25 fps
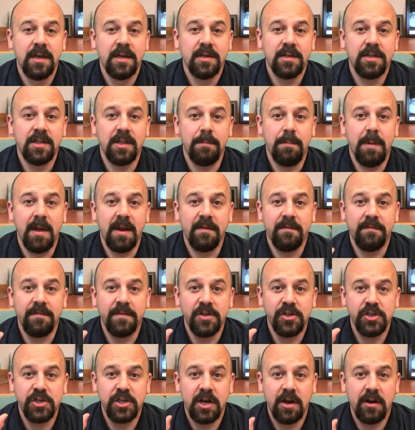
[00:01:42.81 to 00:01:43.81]
to the
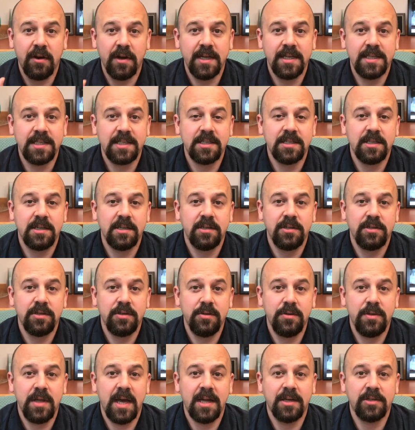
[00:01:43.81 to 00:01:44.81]
beneficiaries
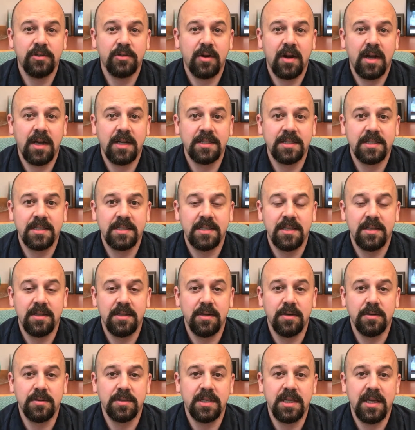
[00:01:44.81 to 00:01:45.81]
to that trust.
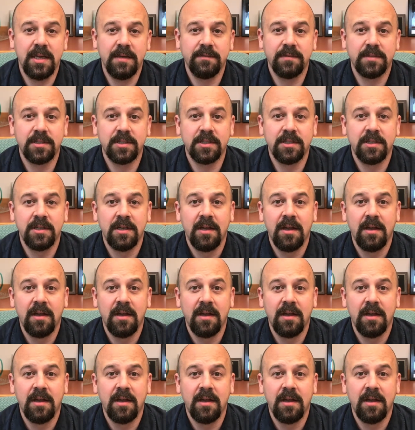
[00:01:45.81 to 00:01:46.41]
Those gifts,